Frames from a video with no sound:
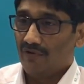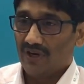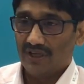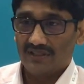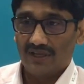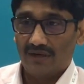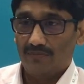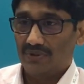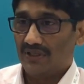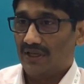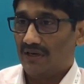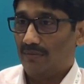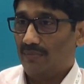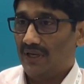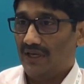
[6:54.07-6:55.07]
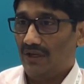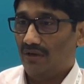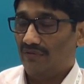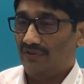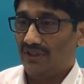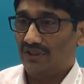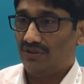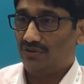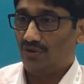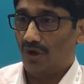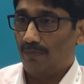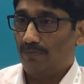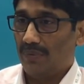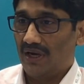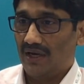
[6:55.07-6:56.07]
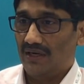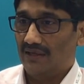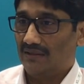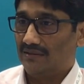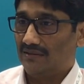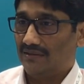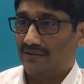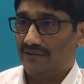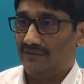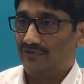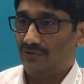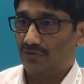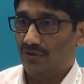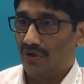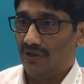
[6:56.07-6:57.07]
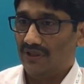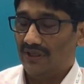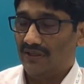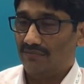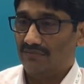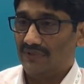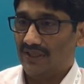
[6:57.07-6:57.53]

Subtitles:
For example, there are many of these top buyers. If you call them,